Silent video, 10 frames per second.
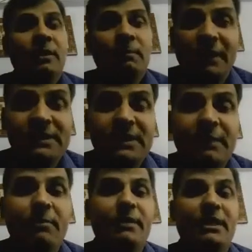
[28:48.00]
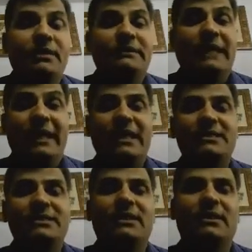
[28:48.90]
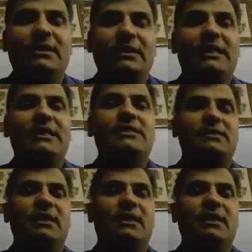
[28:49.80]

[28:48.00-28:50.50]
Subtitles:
please remember, the laser is